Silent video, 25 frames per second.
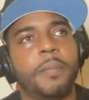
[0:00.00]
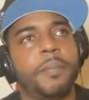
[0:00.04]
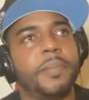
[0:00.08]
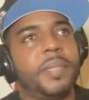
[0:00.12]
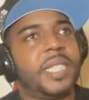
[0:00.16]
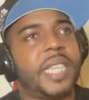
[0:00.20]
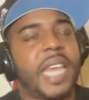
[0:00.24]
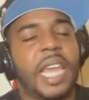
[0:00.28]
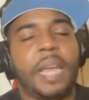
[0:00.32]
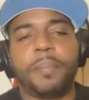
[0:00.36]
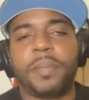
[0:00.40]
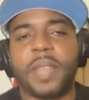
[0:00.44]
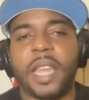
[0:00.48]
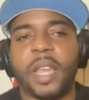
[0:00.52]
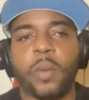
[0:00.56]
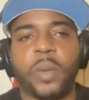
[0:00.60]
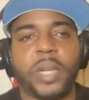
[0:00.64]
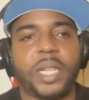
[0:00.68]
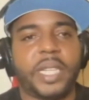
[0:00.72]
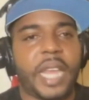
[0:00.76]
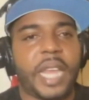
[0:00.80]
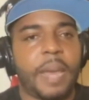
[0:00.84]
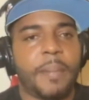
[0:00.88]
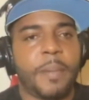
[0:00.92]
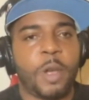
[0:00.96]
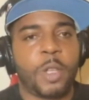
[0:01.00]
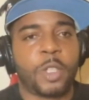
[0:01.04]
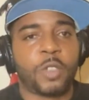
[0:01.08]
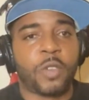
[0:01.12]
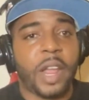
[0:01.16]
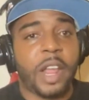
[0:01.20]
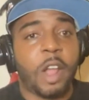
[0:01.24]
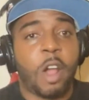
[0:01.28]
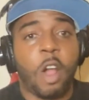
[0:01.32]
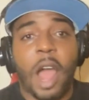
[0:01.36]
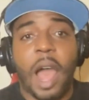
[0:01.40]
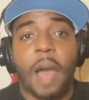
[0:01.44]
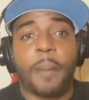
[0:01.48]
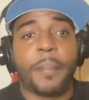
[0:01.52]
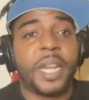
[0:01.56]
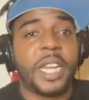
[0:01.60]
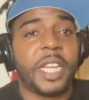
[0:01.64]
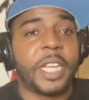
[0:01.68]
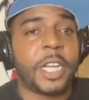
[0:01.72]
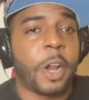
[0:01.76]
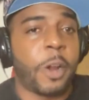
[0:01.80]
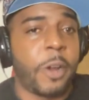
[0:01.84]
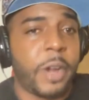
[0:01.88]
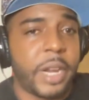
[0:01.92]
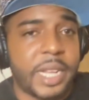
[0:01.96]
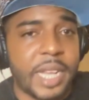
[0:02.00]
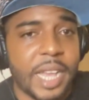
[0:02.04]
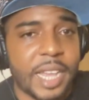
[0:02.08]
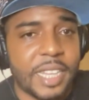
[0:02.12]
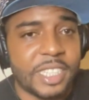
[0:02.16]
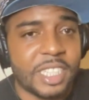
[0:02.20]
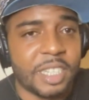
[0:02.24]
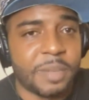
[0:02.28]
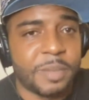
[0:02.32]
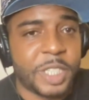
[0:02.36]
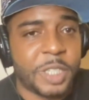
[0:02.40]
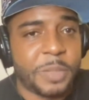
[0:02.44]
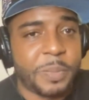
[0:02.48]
Same thing with demos, right? Or how many current customers